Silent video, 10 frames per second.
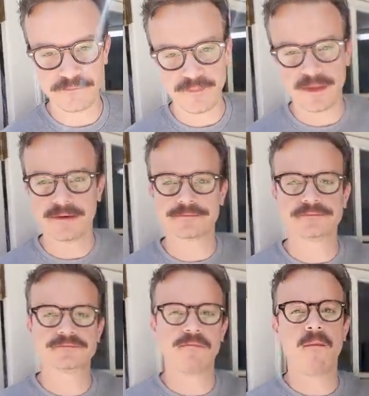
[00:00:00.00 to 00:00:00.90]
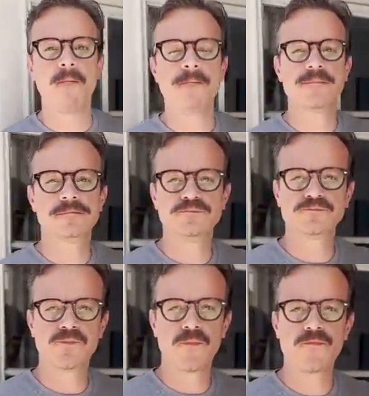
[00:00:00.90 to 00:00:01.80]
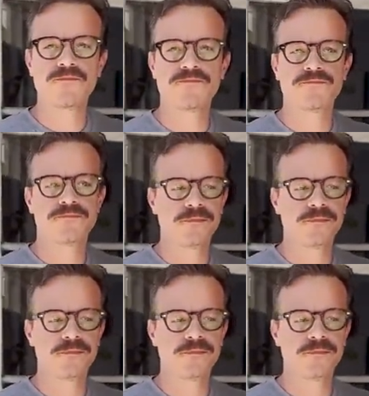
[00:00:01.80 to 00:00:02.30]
It's supposed to simmer, but I was impatient.